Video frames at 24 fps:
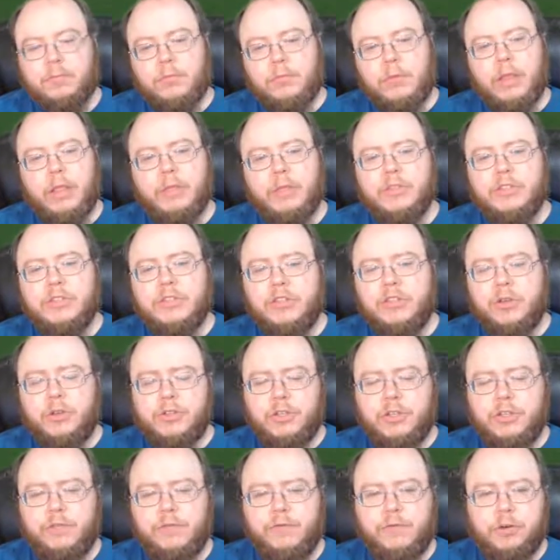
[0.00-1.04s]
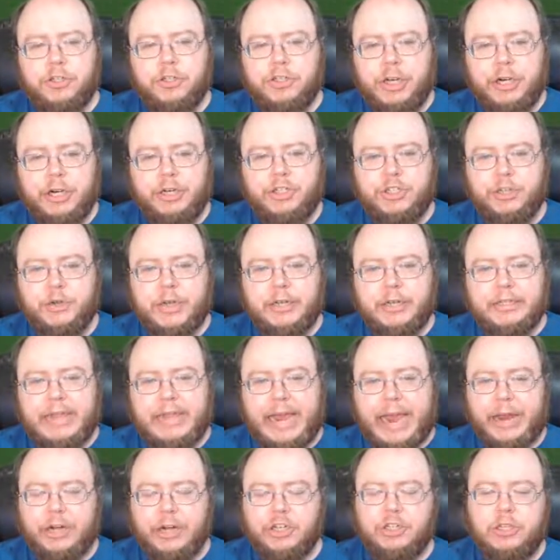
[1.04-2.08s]
This is also the first chance you get
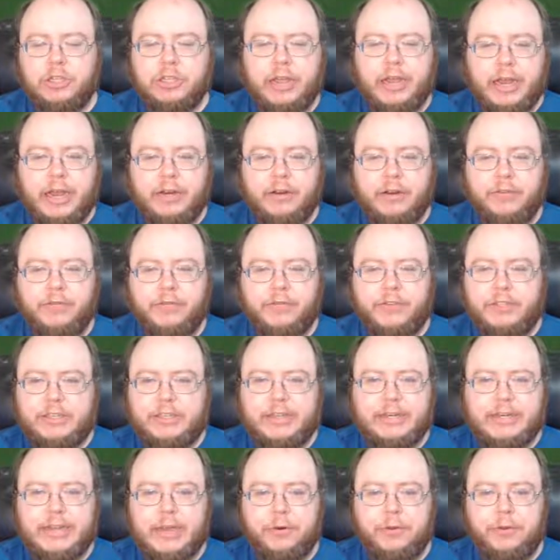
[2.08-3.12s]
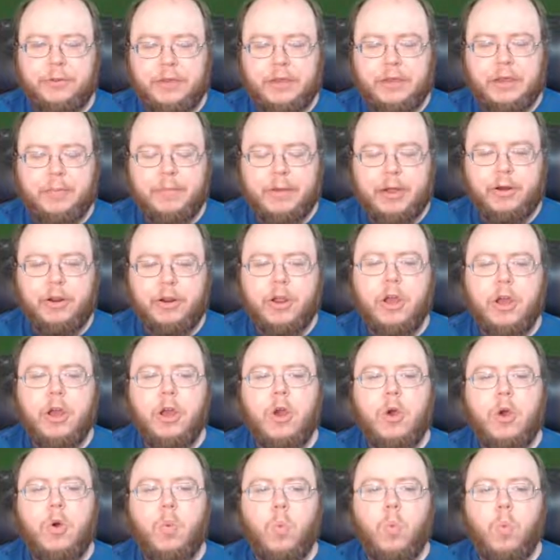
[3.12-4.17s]
to actually kind of sit down and think about
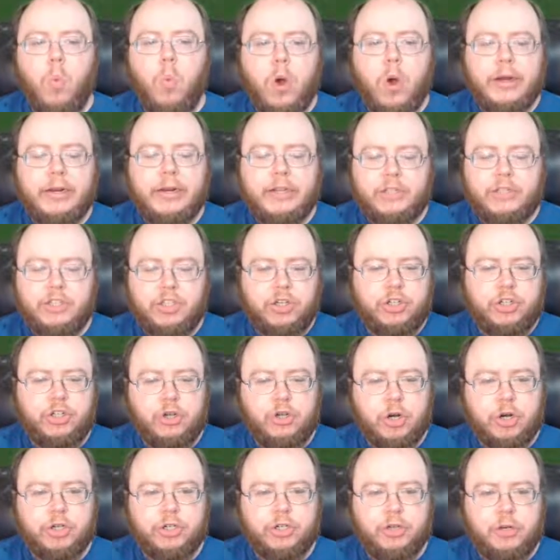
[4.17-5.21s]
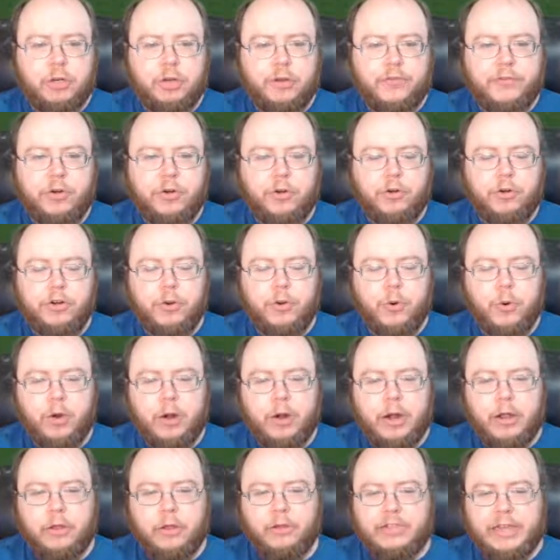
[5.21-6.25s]
what is the structure of your
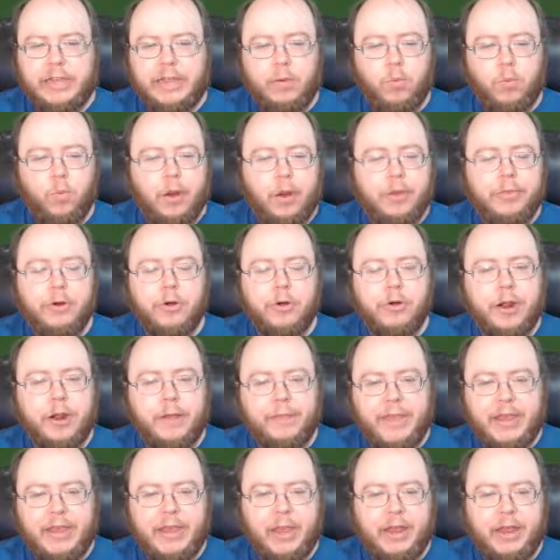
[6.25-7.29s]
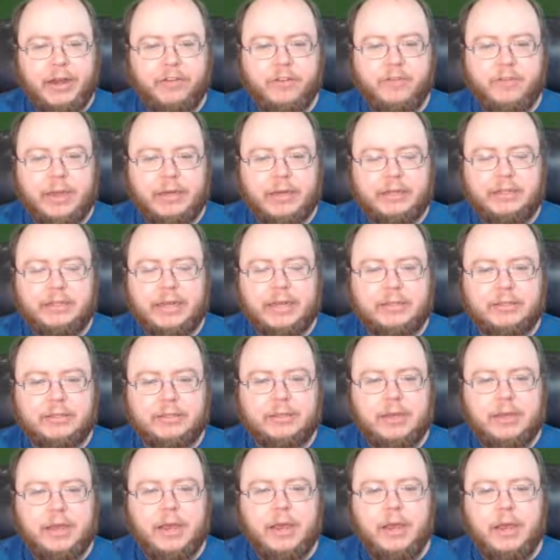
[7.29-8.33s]
URLs and whether or not they kind of make
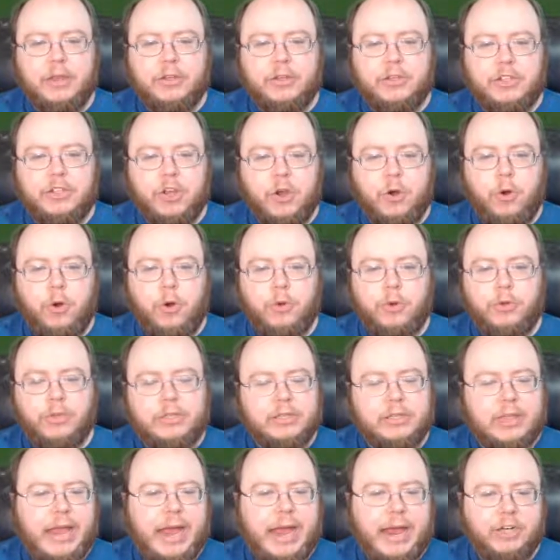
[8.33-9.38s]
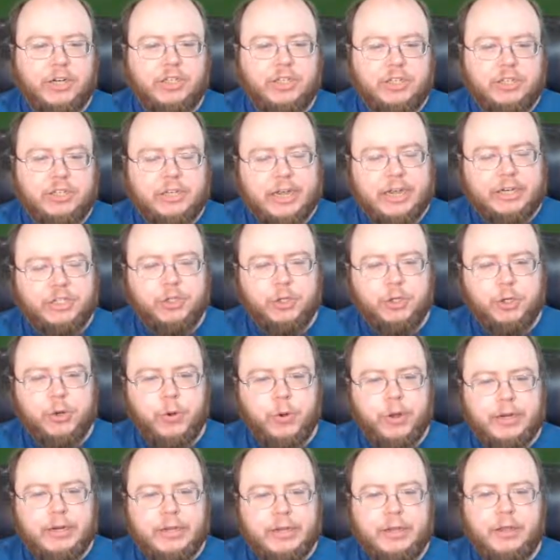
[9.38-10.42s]
sense. So slash and slash
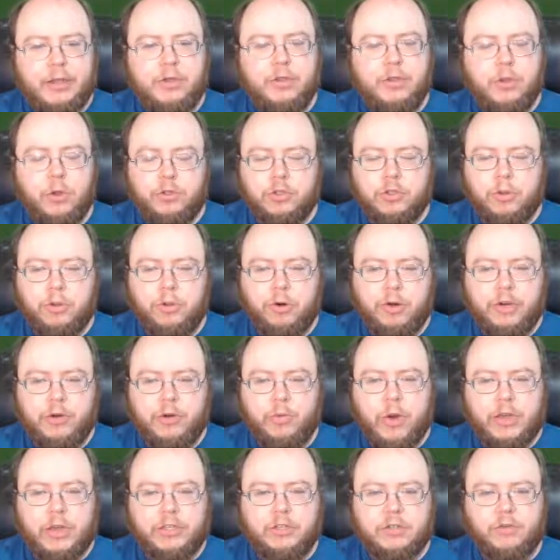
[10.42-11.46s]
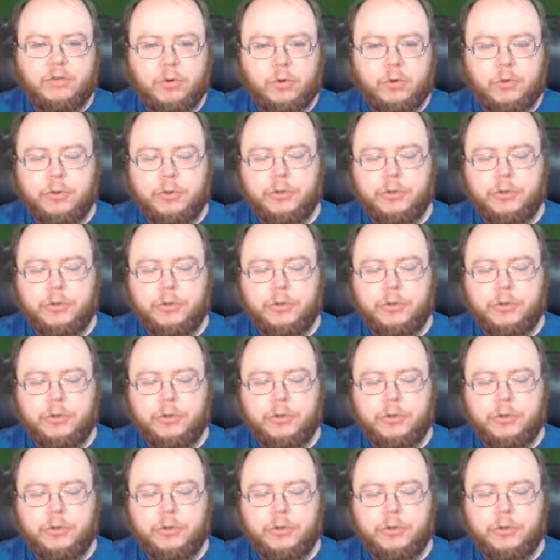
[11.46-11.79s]
UUID, those are pretty RESTful.